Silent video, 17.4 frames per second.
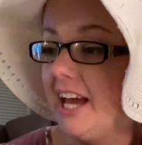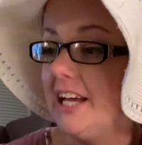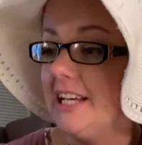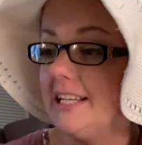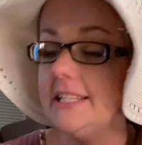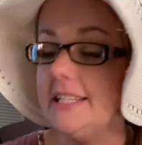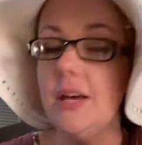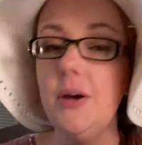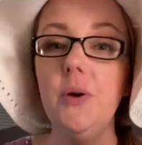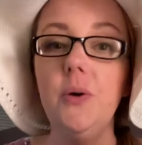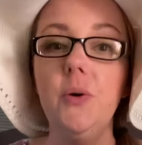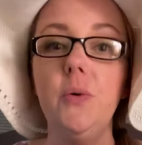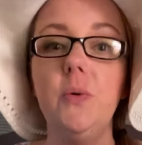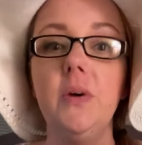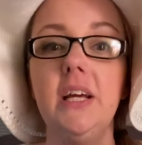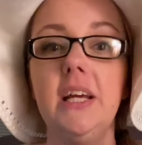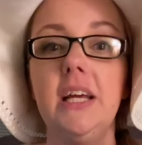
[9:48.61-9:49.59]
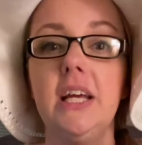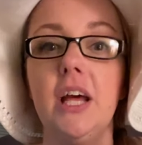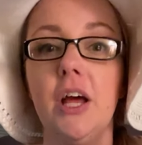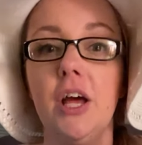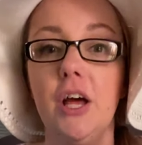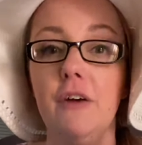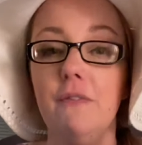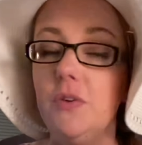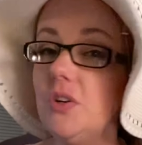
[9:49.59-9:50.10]
So,
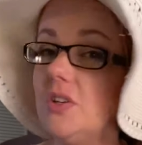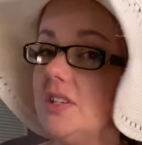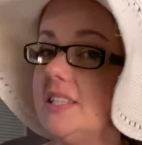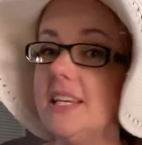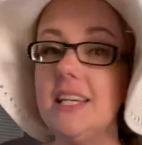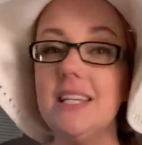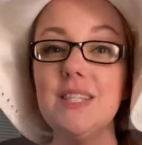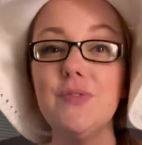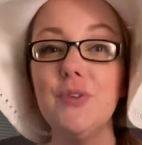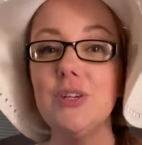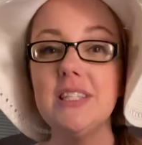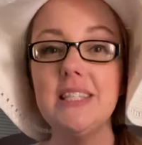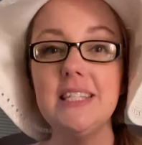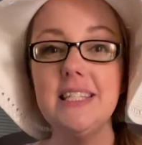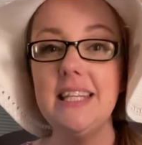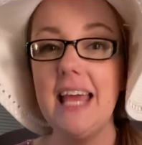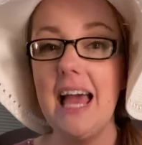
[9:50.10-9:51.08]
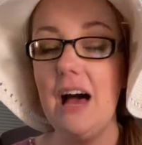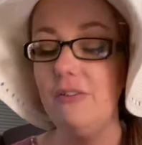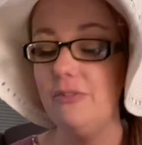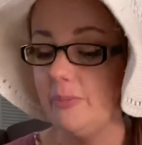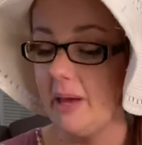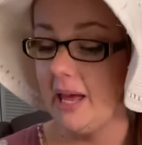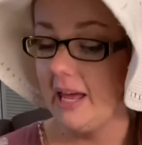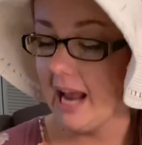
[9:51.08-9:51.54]
first things first in the alphabet,